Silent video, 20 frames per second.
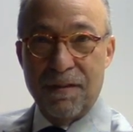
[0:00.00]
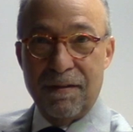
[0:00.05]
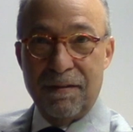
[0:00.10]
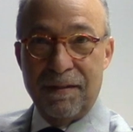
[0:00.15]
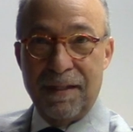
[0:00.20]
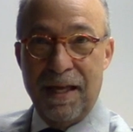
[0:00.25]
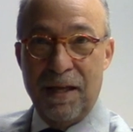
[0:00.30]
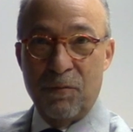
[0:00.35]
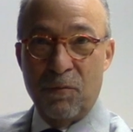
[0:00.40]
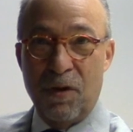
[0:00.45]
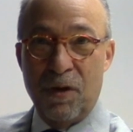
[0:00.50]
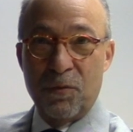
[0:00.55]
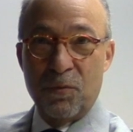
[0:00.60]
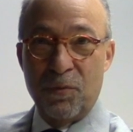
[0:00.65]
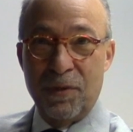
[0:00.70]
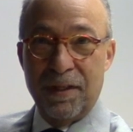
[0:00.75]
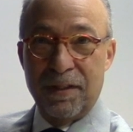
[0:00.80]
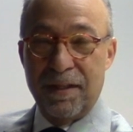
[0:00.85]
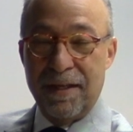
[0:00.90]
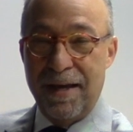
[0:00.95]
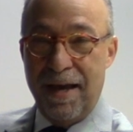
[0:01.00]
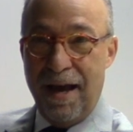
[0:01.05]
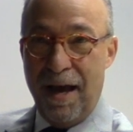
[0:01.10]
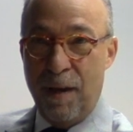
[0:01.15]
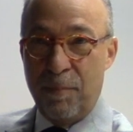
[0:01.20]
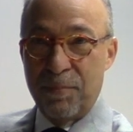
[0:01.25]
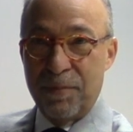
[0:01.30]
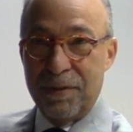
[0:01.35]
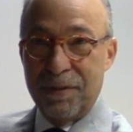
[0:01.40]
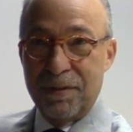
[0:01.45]
than what really
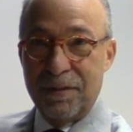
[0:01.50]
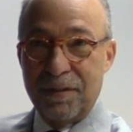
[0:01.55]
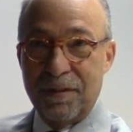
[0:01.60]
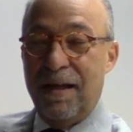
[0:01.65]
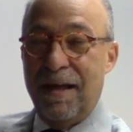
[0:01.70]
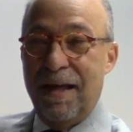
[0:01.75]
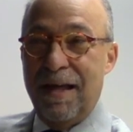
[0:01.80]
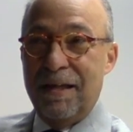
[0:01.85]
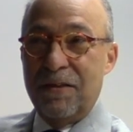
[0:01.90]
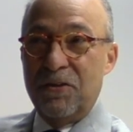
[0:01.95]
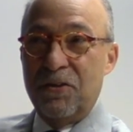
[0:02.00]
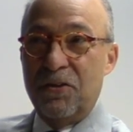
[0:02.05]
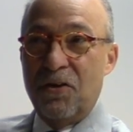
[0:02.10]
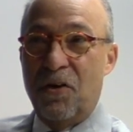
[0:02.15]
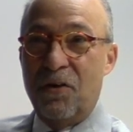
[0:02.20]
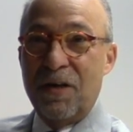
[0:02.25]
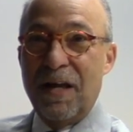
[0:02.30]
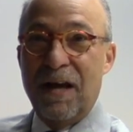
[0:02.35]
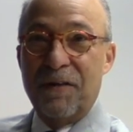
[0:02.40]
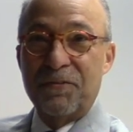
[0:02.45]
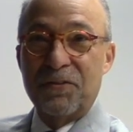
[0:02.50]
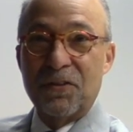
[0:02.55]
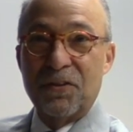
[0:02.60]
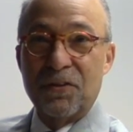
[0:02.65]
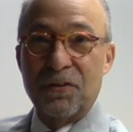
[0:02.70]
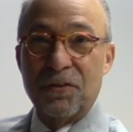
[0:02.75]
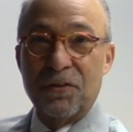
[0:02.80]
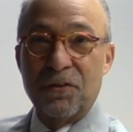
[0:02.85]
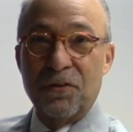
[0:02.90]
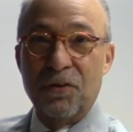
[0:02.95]
happened. And you don't have
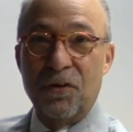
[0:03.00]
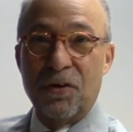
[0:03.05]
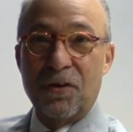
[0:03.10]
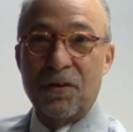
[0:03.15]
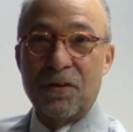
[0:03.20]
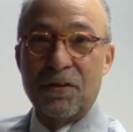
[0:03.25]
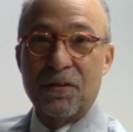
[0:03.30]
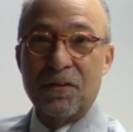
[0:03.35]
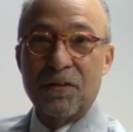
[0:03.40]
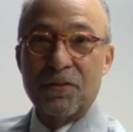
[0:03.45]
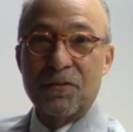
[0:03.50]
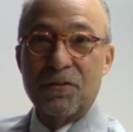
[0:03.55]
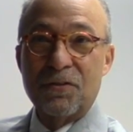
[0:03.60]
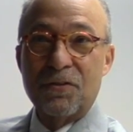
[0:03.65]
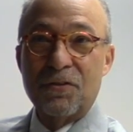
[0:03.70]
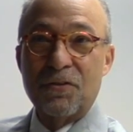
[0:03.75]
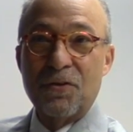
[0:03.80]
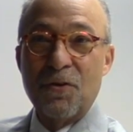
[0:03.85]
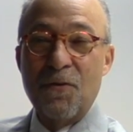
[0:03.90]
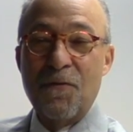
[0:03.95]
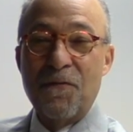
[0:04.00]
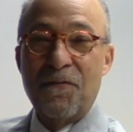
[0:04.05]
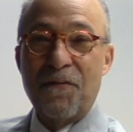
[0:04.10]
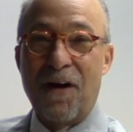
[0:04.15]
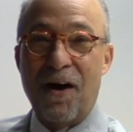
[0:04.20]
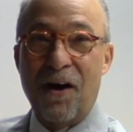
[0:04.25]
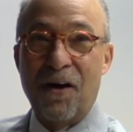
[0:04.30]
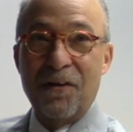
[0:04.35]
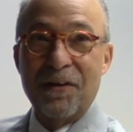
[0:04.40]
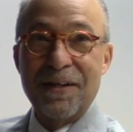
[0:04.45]
to look too
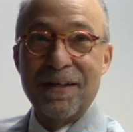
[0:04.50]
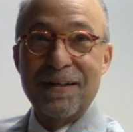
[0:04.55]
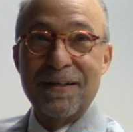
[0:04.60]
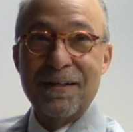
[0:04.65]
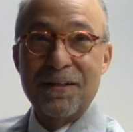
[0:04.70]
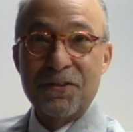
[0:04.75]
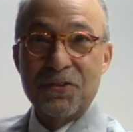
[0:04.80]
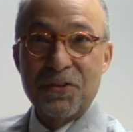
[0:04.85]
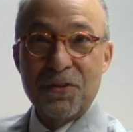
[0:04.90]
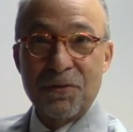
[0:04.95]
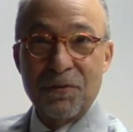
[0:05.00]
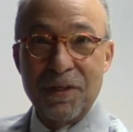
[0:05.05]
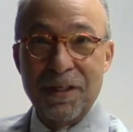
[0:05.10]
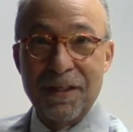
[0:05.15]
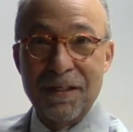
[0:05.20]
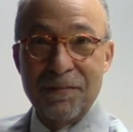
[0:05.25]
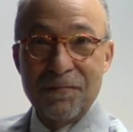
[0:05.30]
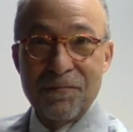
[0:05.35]
far in history